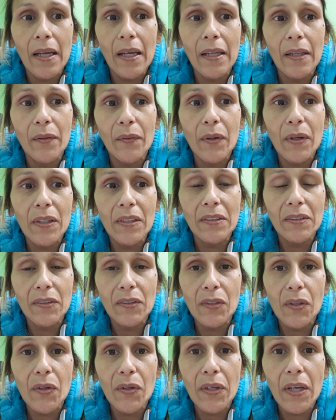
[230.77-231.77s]

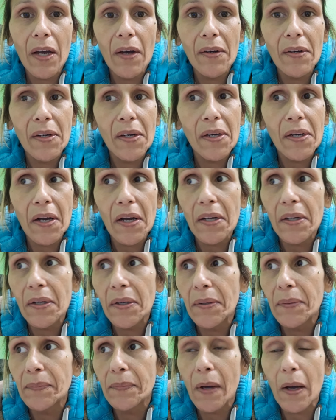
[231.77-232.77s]
anyways, so yeah,
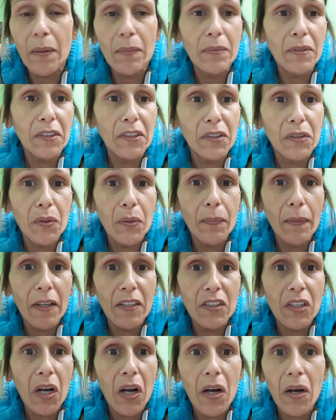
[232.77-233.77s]
um, I'm just doing my
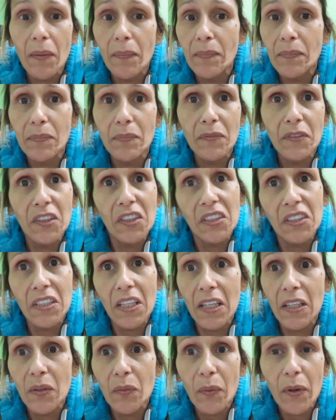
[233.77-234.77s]
job, just
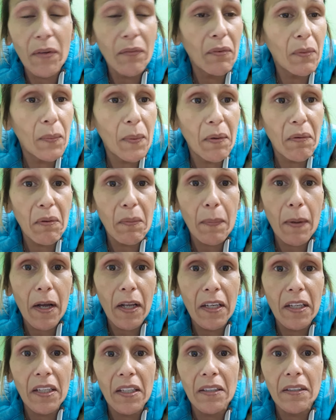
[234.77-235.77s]
staying away from
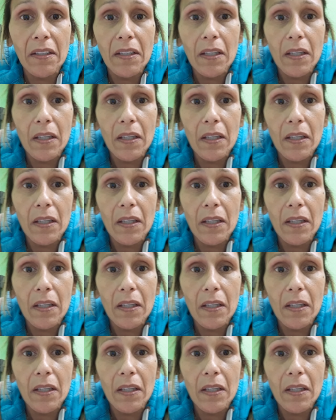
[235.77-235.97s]
everybody,